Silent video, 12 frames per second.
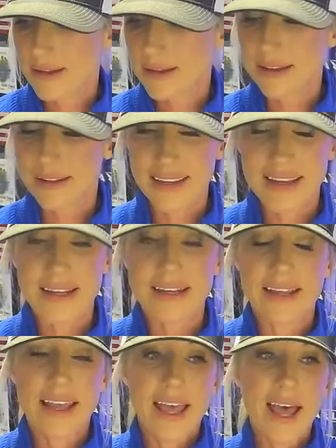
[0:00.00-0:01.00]
I
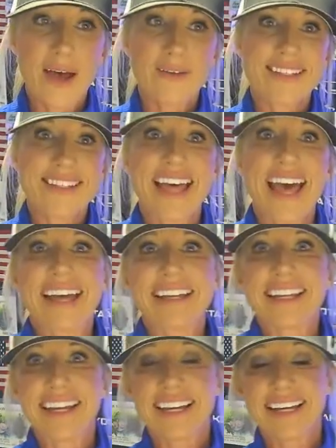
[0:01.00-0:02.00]
did. How was
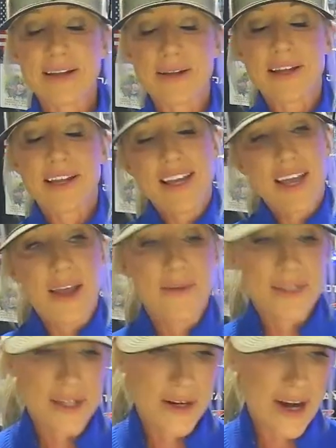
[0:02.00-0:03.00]
that? It
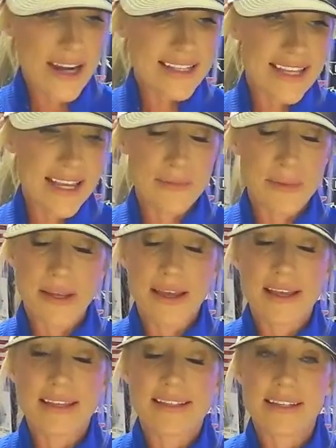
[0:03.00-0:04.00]
was crazy
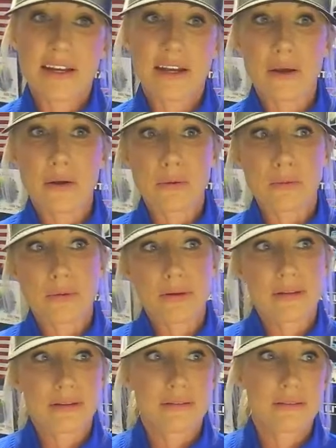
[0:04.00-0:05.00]
because,
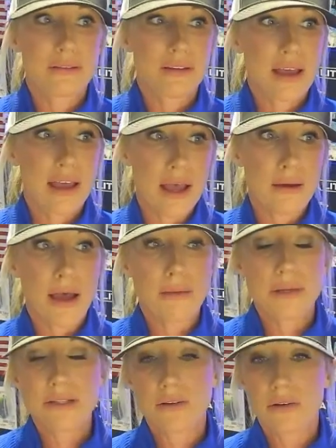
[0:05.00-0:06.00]

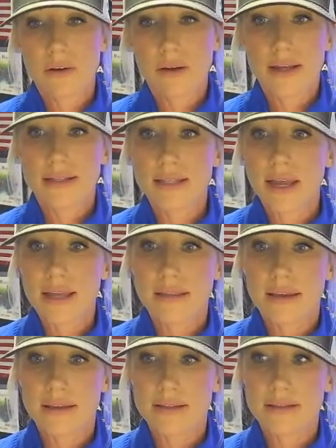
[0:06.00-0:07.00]
I'm just going to go ahead and say
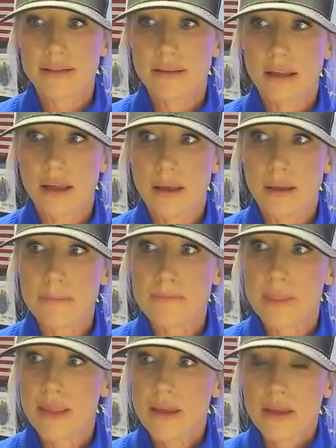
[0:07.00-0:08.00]
this.
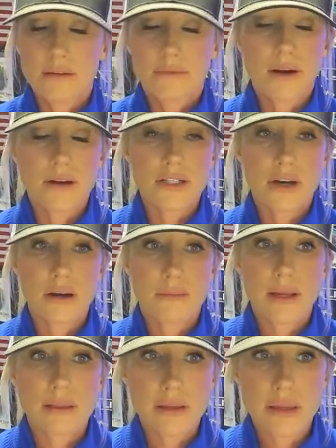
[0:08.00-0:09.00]
First
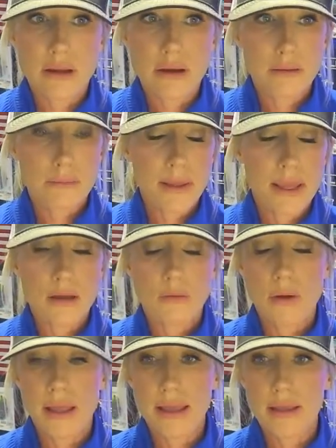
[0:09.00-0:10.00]
tournament of the year,
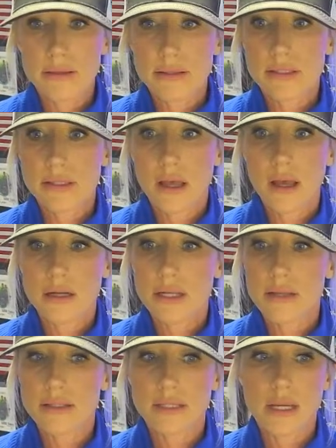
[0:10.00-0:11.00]
Pickwick sucked.
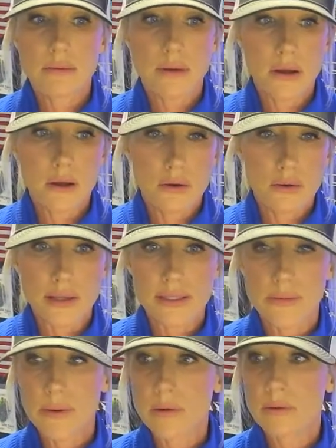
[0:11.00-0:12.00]
I zeroed
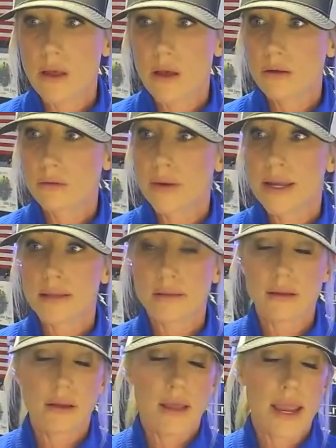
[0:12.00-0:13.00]
along with
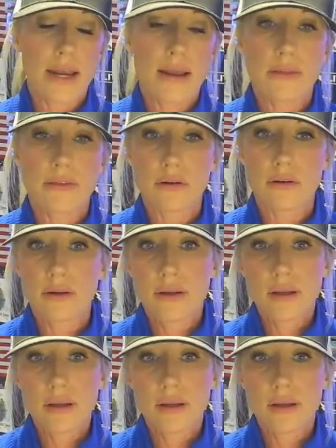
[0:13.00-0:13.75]
8 other